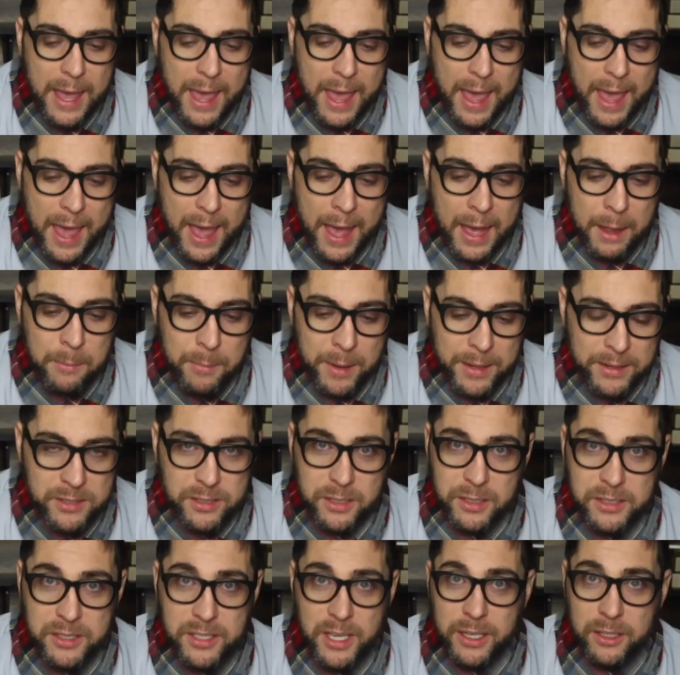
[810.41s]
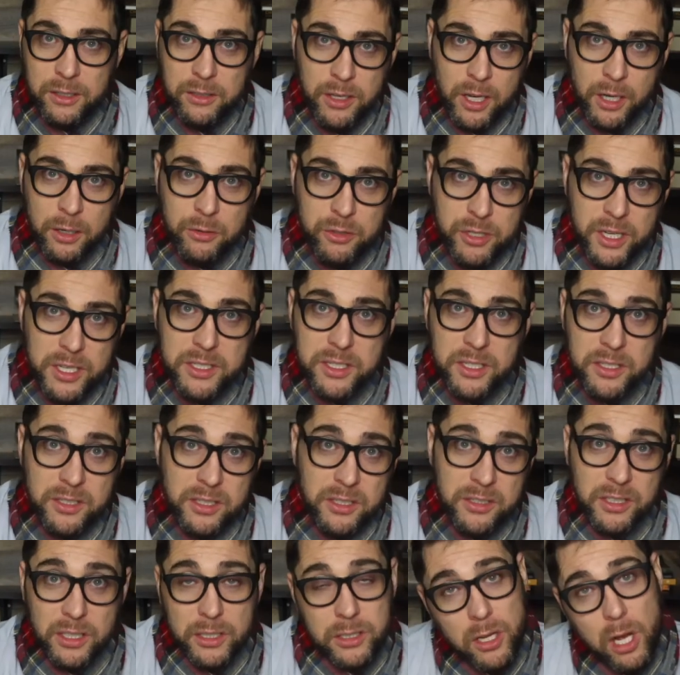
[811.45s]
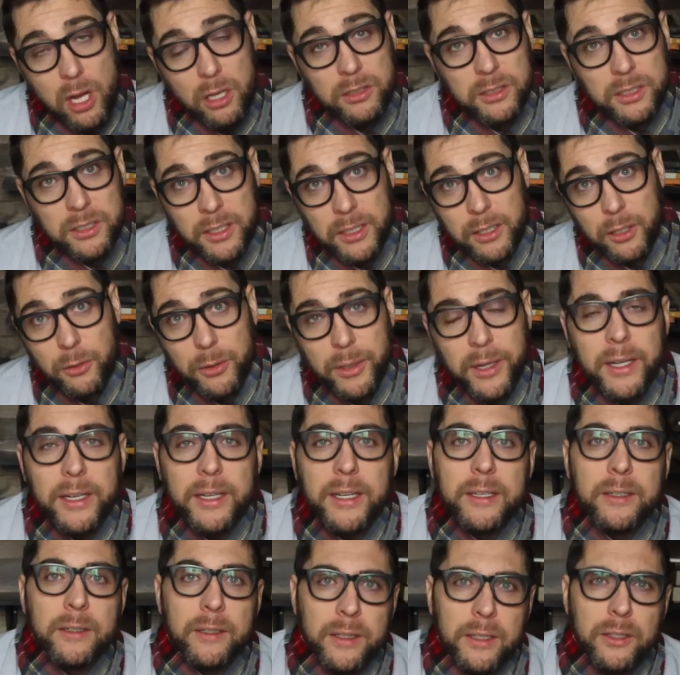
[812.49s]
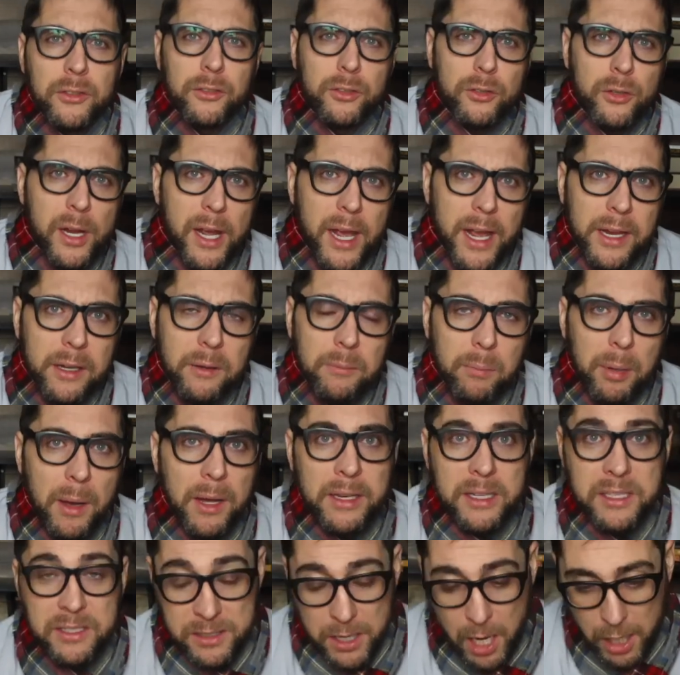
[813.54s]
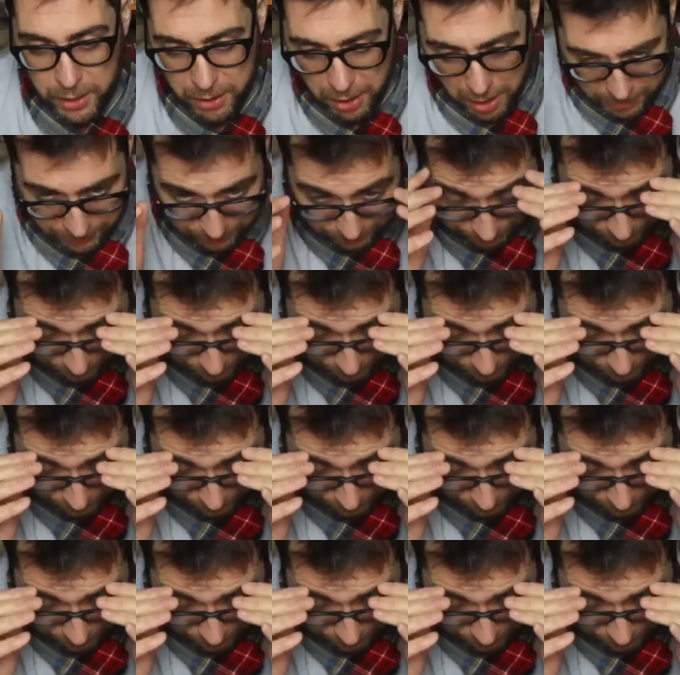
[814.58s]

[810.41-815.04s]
and basically saying, you know, Jesus is exalted and created. He's great, but he's not God.